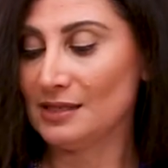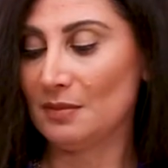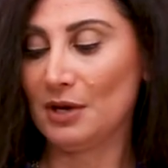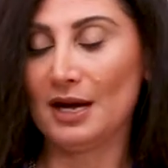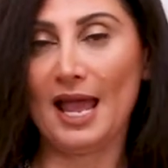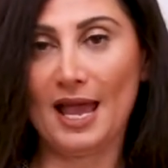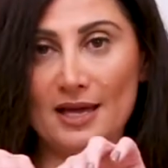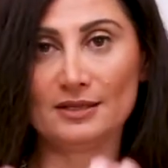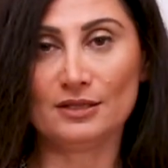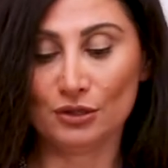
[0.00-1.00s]
is I'm gonna
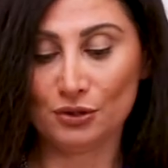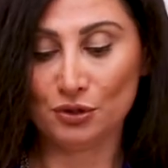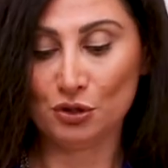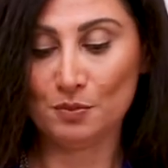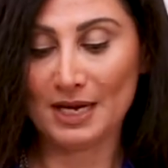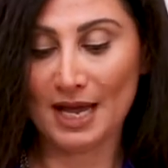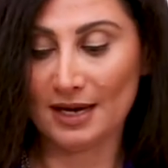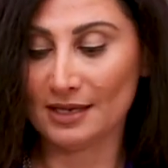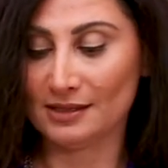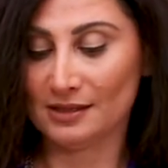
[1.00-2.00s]
add 2
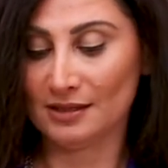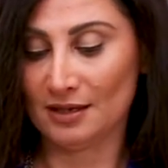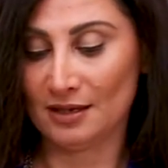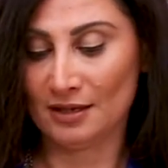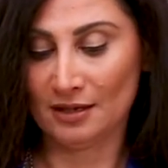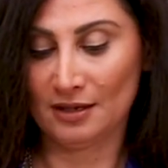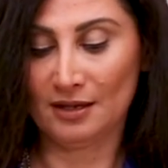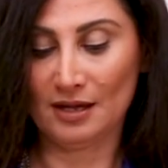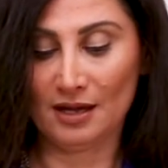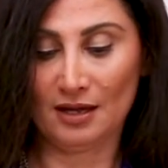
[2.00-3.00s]
bananas
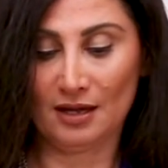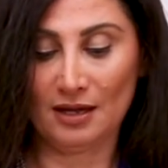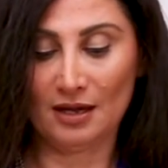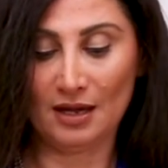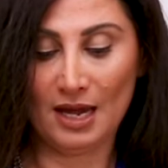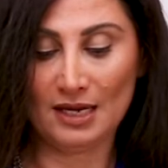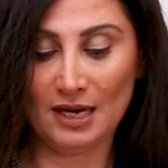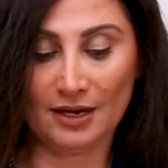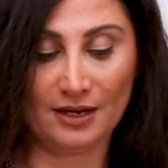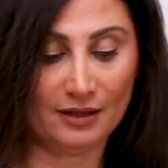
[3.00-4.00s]
in
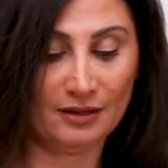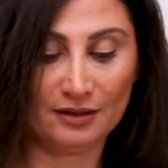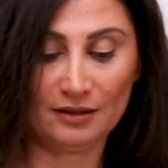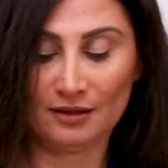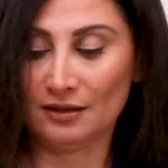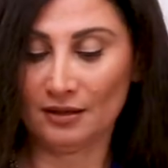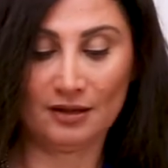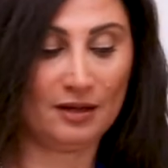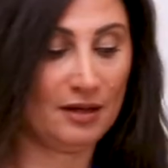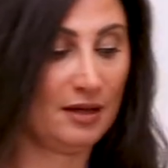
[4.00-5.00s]
here
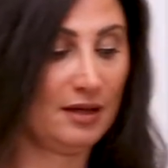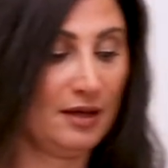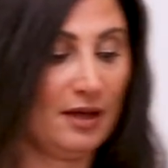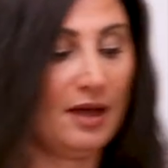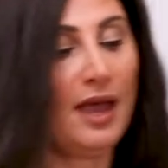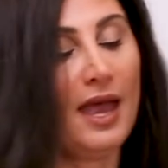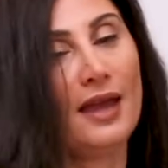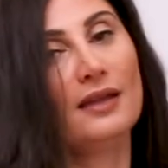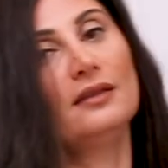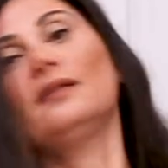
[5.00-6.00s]

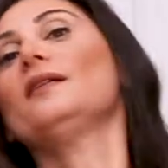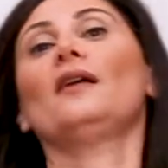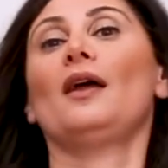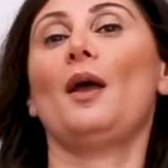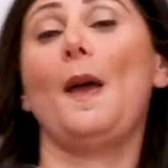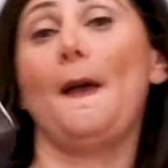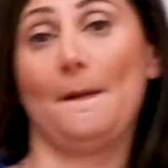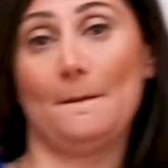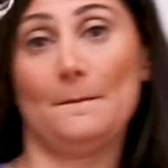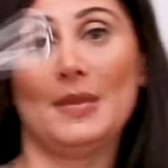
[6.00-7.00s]
and
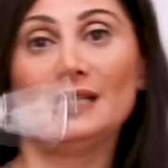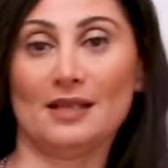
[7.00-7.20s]
mix